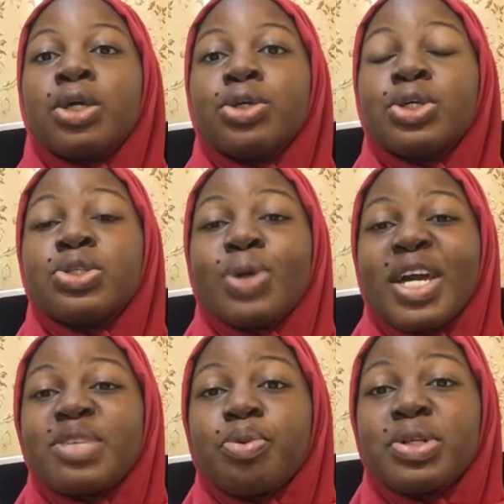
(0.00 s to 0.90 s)
you need to
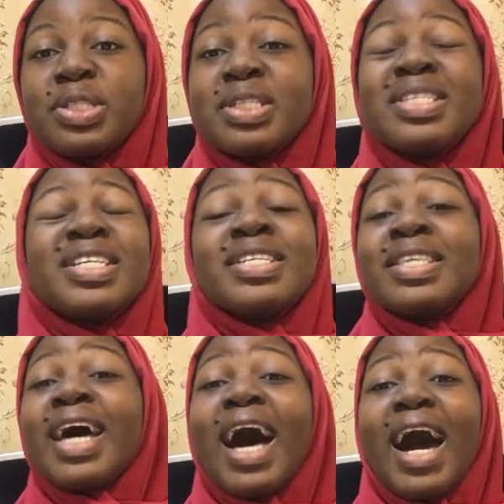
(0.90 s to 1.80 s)
export it in
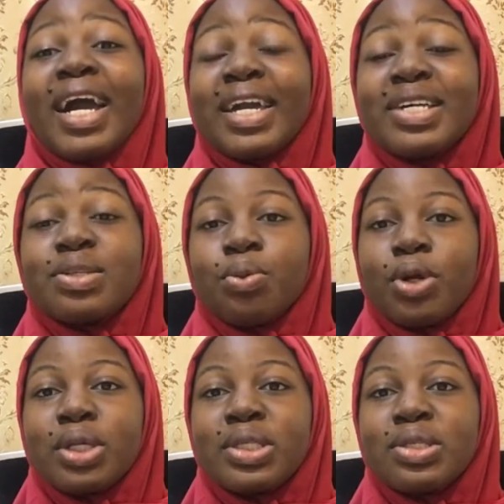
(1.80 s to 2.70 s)
the highest
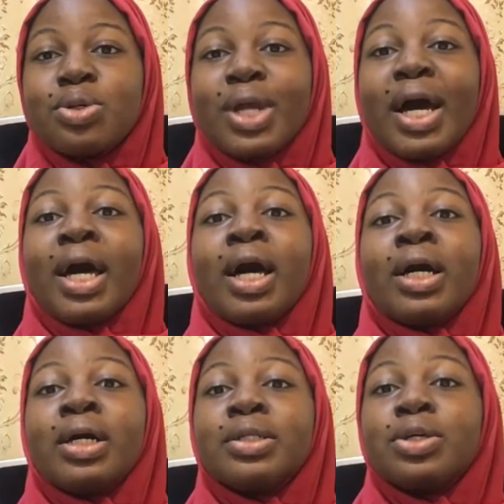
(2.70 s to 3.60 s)
quality, so that
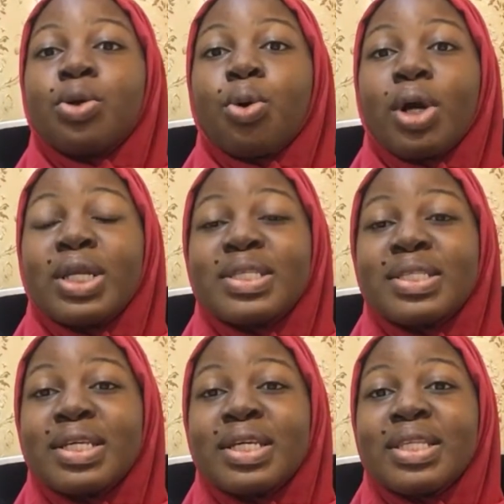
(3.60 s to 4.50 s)
the
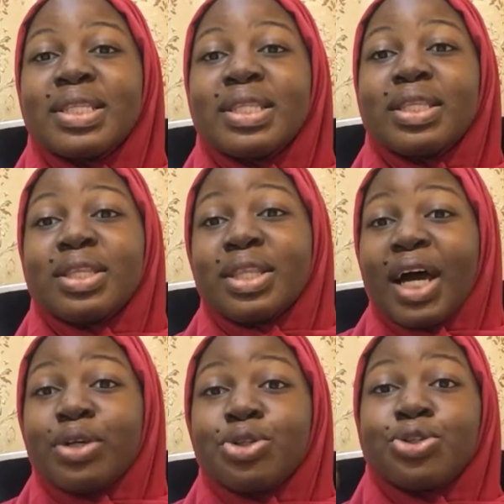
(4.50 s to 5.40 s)
quality
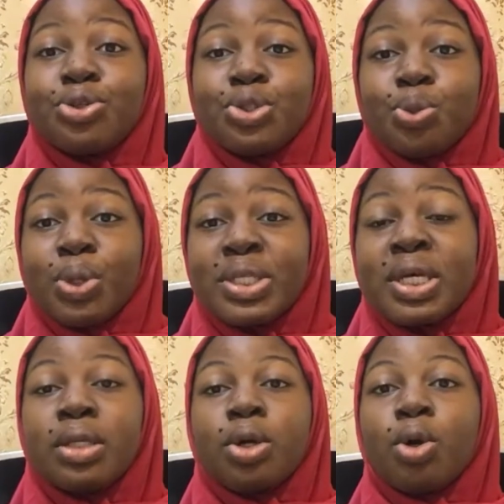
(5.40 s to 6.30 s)
that you shoot with,
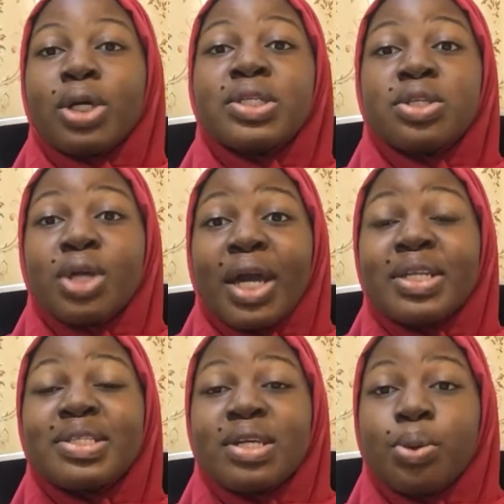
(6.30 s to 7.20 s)
the quality you're
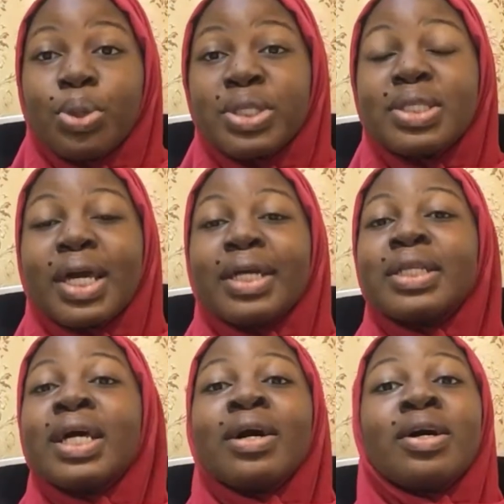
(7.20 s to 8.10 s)
editing with, then